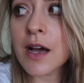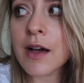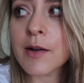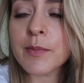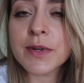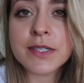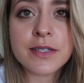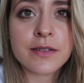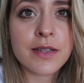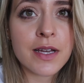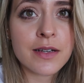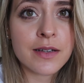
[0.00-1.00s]
until
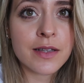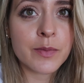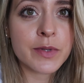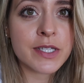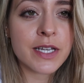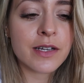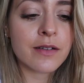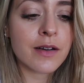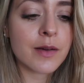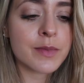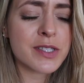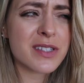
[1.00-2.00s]
then, and then we take her
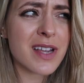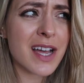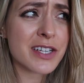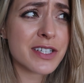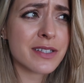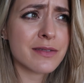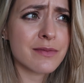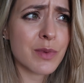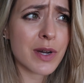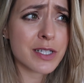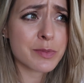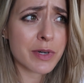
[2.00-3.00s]
up, and she actually
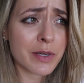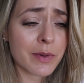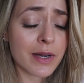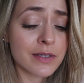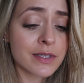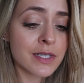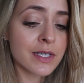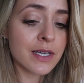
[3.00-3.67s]
works pretty well.